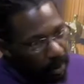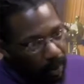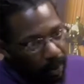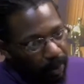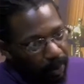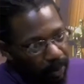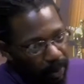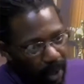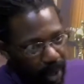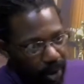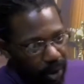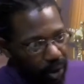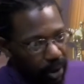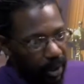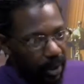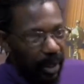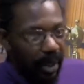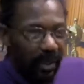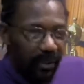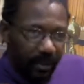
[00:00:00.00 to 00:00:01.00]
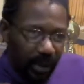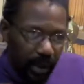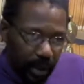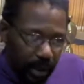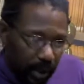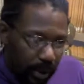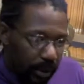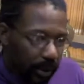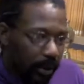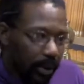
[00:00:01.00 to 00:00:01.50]
pressure of
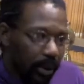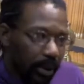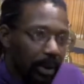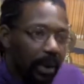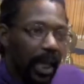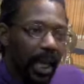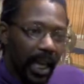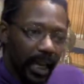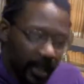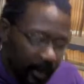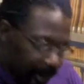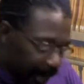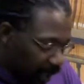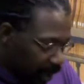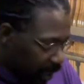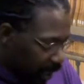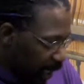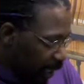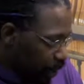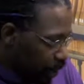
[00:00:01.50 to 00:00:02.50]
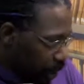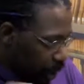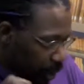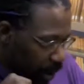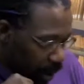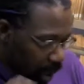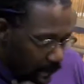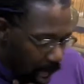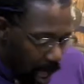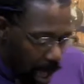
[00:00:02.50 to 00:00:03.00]
internal expectations.
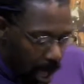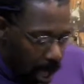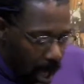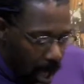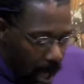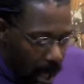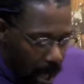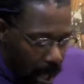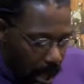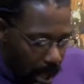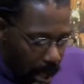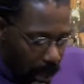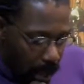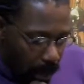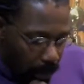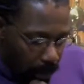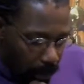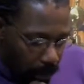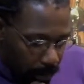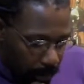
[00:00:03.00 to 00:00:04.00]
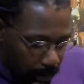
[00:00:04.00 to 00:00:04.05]
Um,